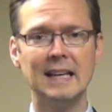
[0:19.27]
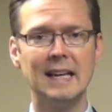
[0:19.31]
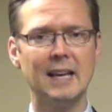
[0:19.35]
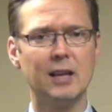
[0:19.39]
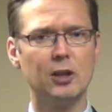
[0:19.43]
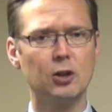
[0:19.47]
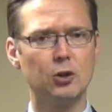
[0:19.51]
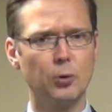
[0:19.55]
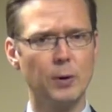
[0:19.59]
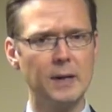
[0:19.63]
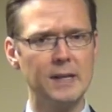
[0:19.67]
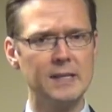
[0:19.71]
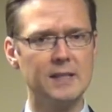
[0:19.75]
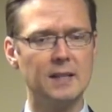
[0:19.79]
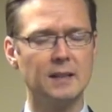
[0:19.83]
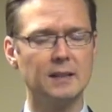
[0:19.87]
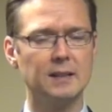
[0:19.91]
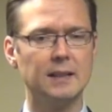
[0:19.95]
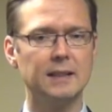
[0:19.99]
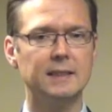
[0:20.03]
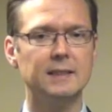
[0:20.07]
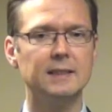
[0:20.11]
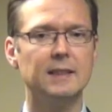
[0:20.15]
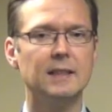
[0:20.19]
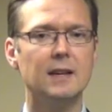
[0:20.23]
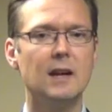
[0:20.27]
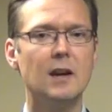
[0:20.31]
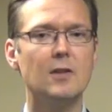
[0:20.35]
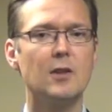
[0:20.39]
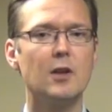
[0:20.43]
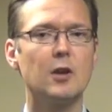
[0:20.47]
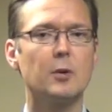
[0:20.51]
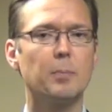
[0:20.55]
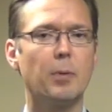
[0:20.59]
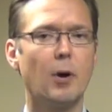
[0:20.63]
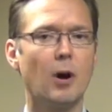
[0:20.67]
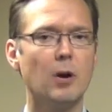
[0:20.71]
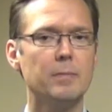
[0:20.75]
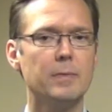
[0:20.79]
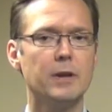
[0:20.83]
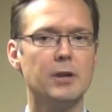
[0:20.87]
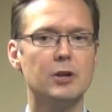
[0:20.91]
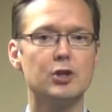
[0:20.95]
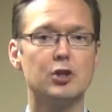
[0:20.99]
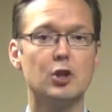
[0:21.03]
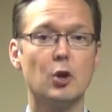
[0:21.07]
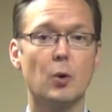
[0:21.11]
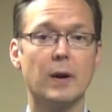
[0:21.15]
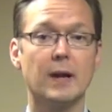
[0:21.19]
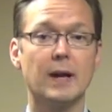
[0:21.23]
Increasingly, the department
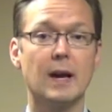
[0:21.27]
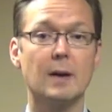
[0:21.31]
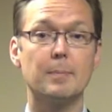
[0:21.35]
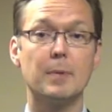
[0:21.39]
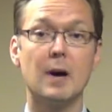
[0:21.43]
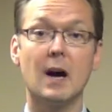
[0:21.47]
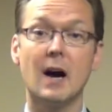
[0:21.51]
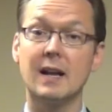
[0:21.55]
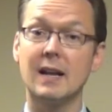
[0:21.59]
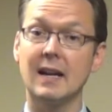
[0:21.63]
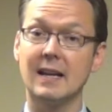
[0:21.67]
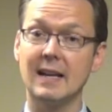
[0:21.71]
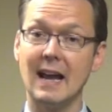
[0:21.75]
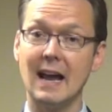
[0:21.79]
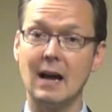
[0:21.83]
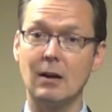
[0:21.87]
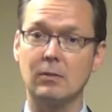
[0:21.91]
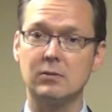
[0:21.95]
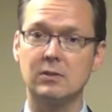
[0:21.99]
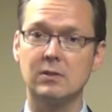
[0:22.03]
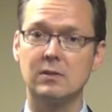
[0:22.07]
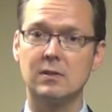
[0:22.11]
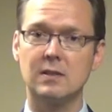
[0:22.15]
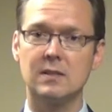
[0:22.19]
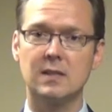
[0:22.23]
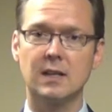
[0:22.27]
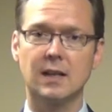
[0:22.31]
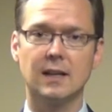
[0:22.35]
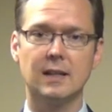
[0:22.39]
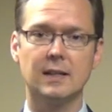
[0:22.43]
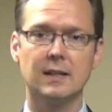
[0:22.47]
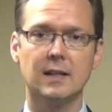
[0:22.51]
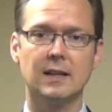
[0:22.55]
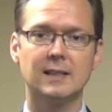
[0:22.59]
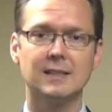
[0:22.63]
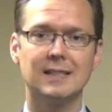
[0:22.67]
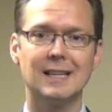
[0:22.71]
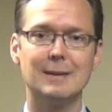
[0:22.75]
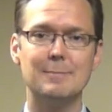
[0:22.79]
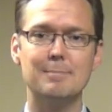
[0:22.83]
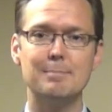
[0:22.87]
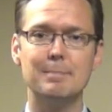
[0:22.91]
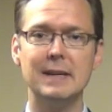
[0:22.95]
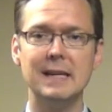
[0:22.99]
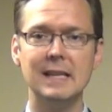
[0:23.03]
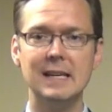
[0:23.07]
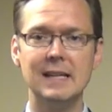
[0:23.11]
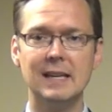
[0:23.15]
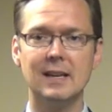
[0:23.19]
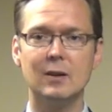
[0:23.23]
is showing up unannounced to conduct
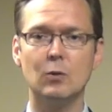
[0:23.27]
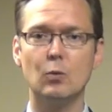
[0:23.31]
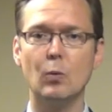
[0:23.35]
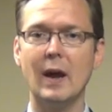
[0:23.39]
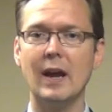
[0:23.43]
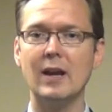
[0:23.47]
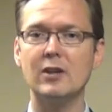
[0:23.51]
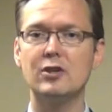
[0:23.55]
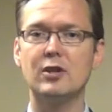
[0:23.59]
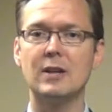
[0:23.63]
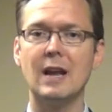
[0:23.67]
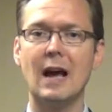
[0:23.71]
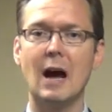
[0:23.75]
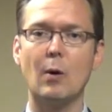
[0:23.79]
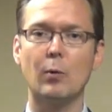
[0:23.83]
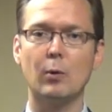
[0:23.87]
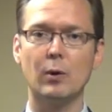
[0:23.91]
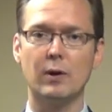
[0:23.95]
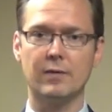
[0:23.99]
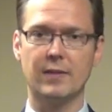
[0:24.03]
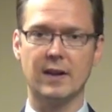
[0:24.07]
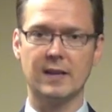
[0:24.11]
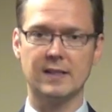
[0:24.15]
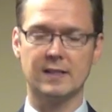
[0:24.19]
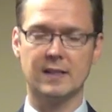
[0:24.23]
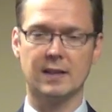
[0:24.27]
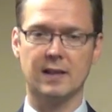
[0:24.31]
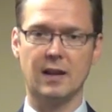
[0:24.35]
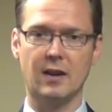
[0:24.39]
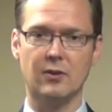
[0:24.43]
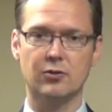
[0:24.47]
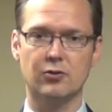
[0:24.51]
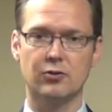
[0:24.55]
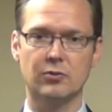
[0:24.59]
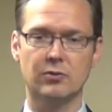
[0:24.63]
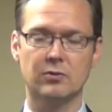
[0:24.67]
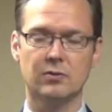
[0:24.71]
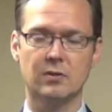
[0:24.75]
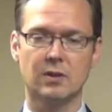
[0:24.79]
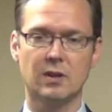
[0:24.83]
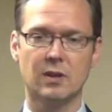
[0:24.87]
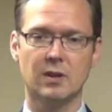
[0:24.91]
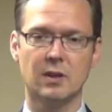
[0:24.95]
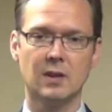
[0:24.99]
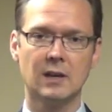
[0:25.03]
immediate wage and hour investigations,